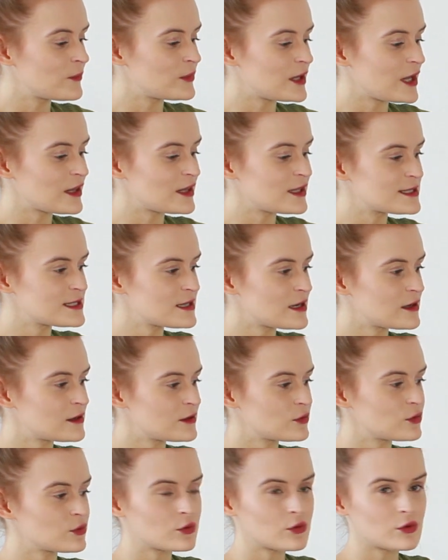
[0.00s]
But yeah, these
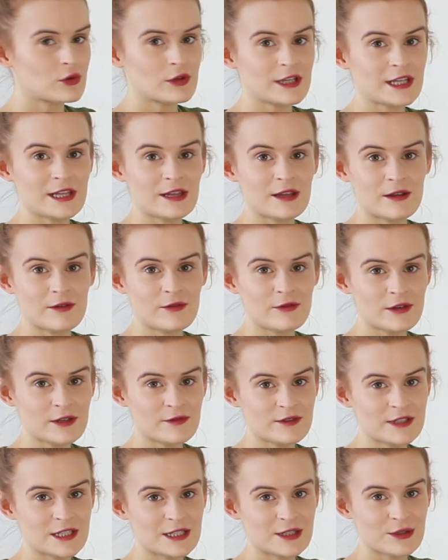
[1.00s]
are all either
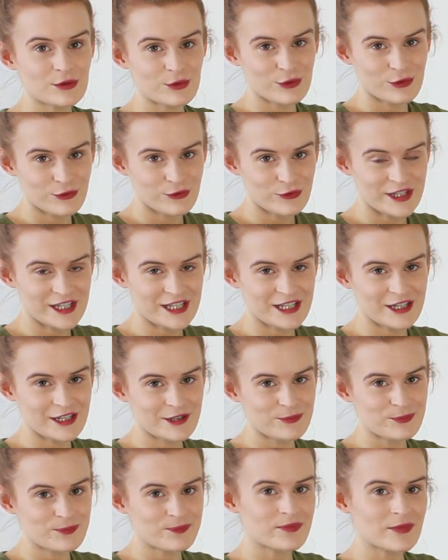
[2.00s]
thrifted or
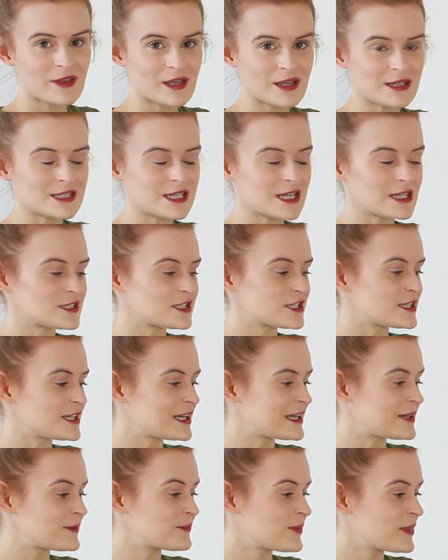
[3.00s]
vegan
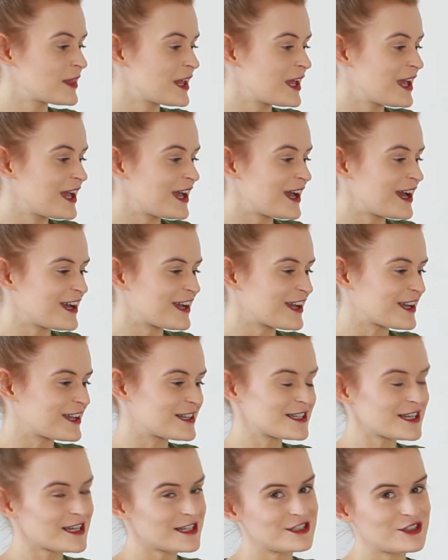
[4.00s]
intentionally,
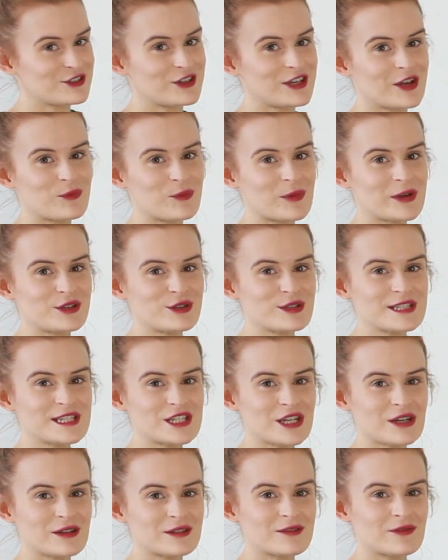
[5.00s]
and I do get my
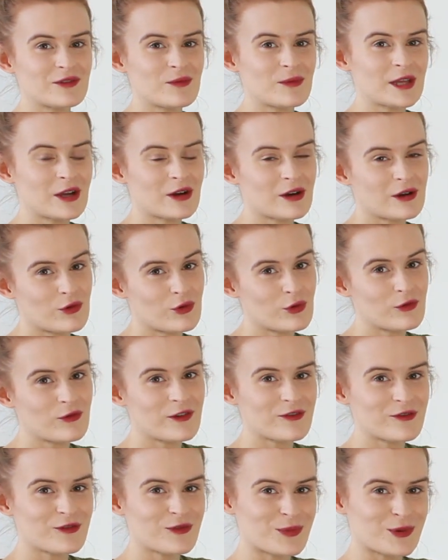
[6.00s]
usage out of them. They are all
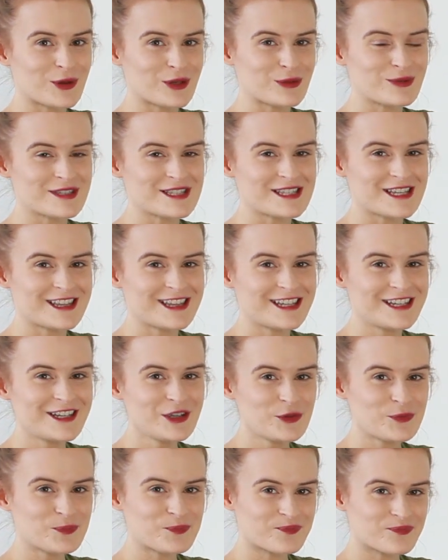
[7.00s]
fit for purpose, I
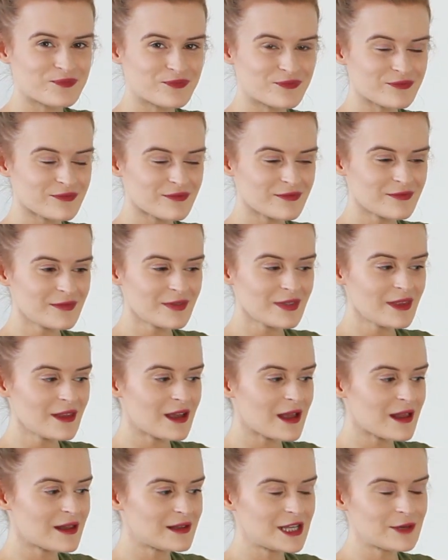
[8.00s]
think.
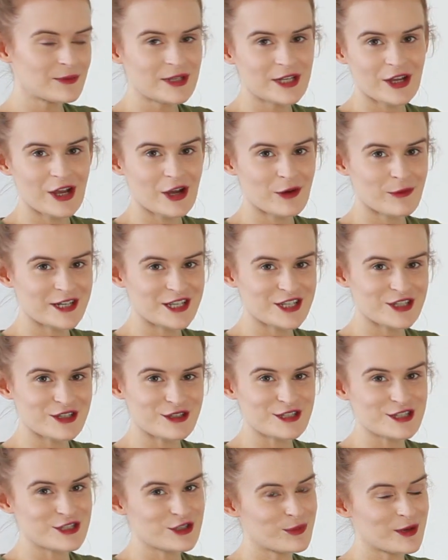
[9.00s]
Let me know how many
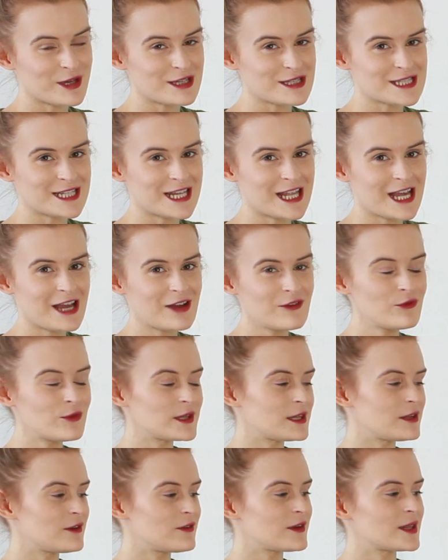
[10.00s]
shoes you personally have,
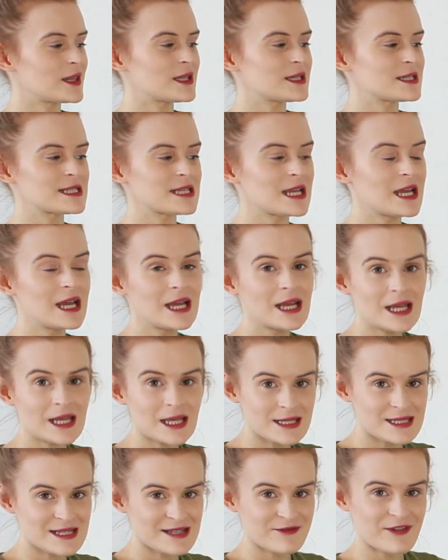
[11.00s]
whether you think this
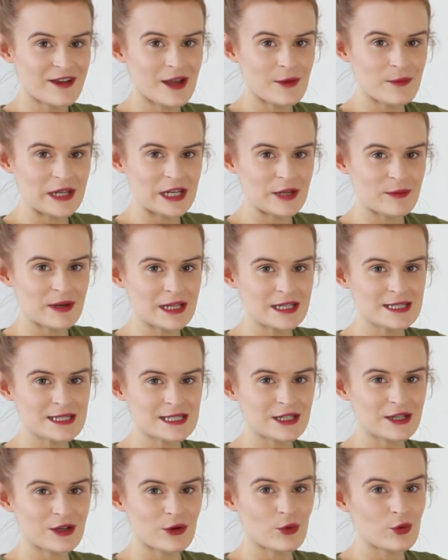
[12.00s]
is in fact
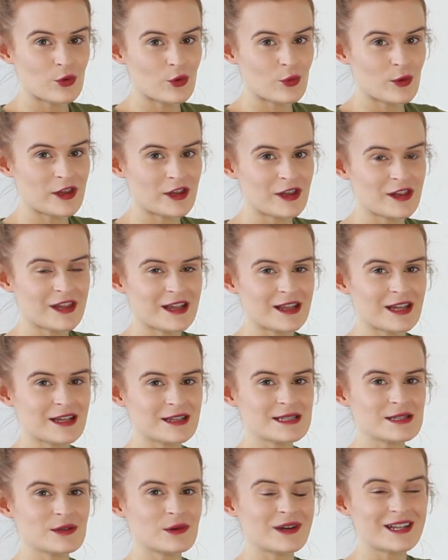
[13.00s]
minimalistic or whether you think
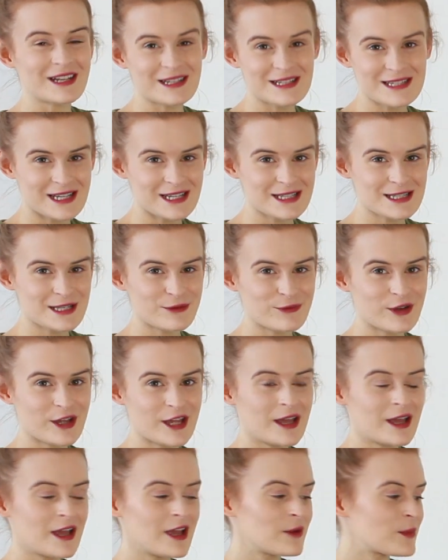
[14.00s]
that's quite
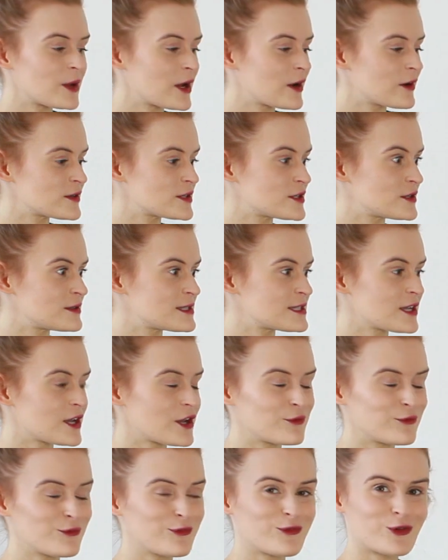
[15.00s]
excessive pair of shoes to
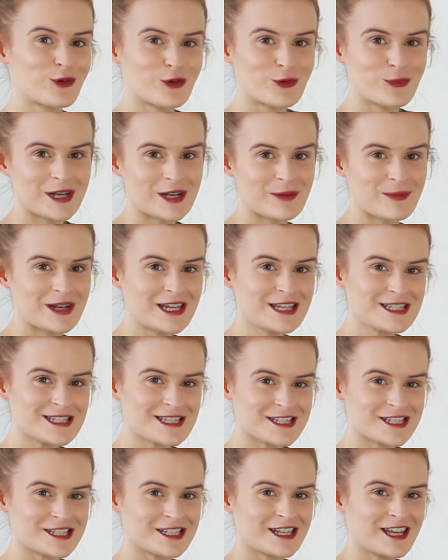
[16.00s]
own for a
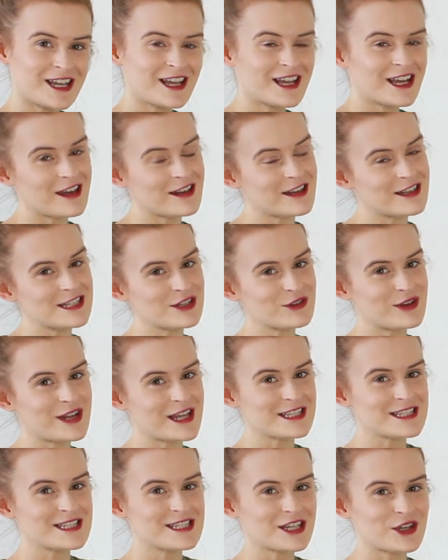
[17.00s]
minimalist. And until
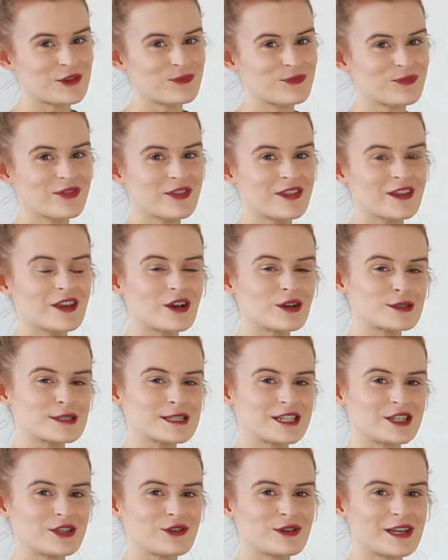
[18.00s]
next time, I'll
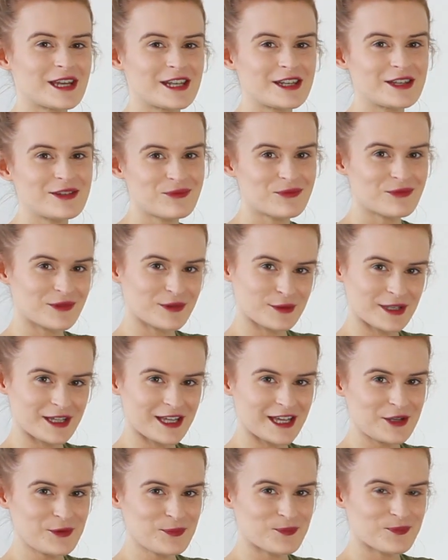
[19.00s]
see you again.
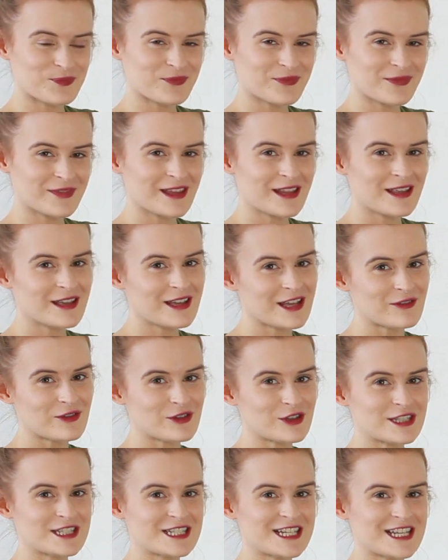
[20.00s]
Okay? Have
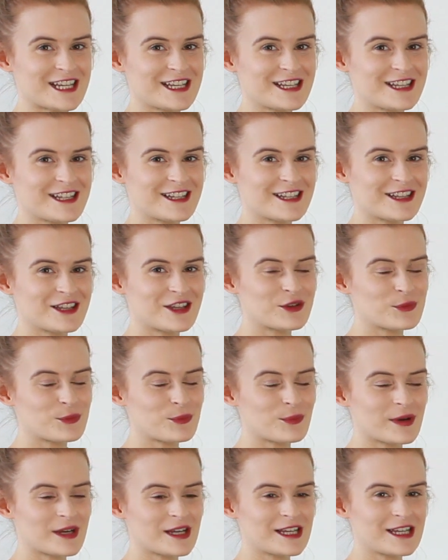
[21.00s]
a good day.
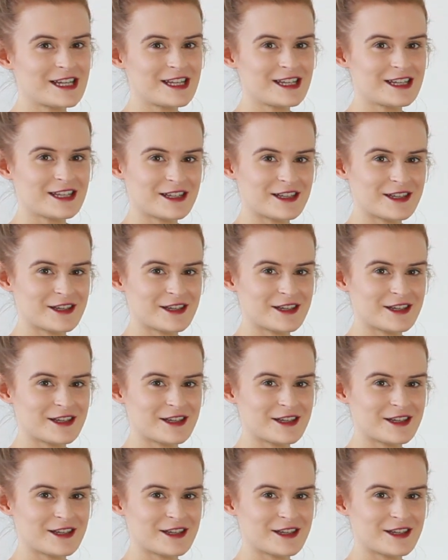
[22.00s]
Bye.